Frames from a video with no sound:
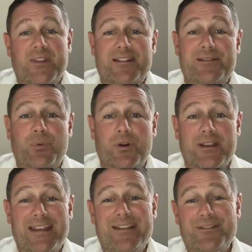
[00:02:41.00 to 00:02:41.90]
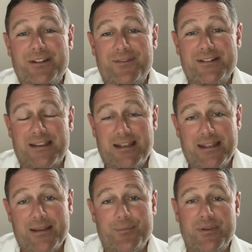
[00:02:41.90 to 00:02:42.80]
That's important even if it's a
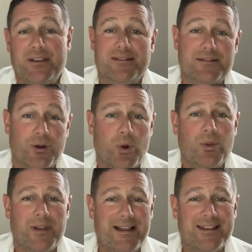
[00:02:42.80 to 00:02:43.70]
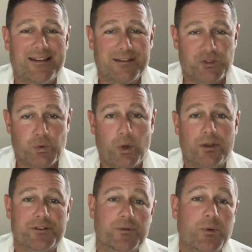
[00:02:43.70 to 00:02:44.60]
hip because your whole leg can get
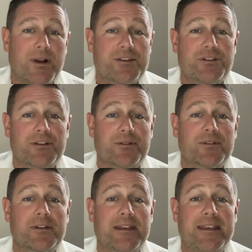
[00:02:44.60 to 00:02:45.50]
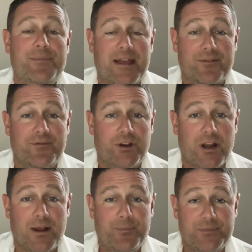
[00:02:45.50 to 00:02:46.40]
swollen. So we want you to keep that foot
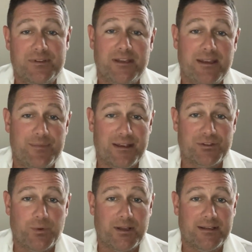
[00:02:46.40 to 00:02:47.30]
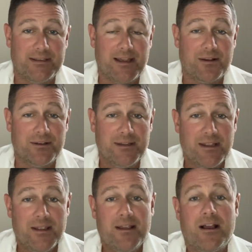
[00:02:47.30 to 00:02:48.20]
up to keep that swelling down.
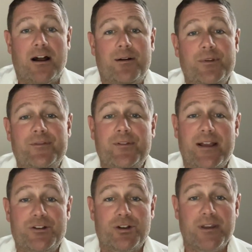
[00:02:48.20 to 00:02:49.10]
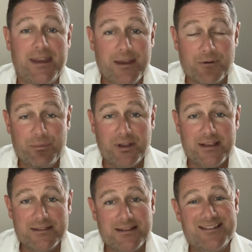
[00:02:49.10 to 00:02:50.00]
If you've had your knee
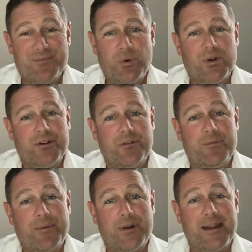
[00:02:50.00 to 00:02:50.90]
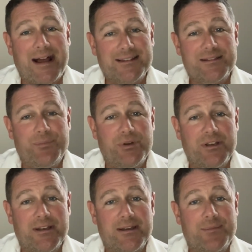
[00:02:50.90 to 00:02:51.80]
replaced, it's important to remember not to put a